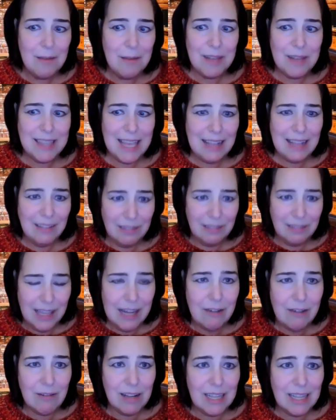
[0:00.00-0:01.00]
but they
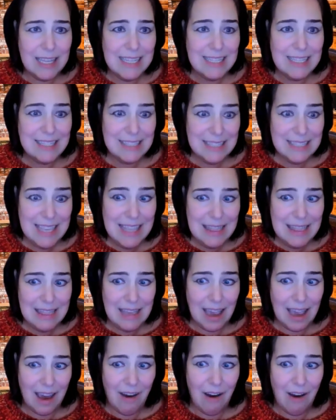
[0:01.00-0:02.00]
literally sit
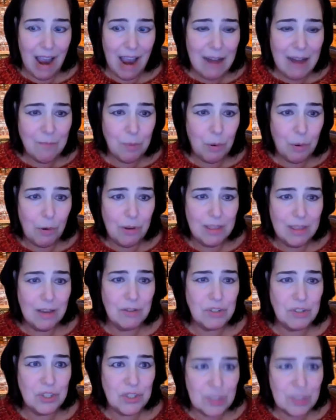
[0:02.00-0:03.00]
there and pour
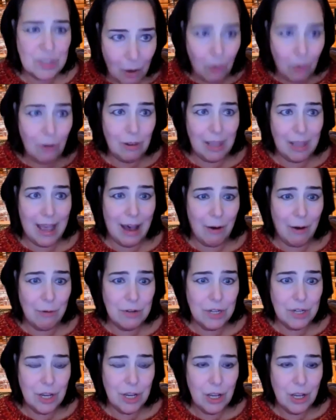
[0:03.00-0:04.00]
their soul
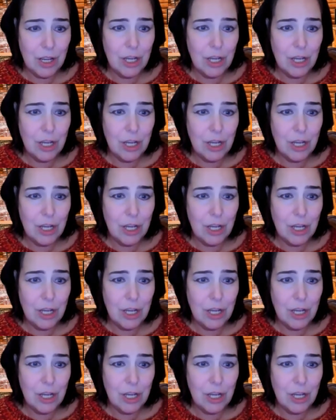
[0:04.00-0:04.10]
out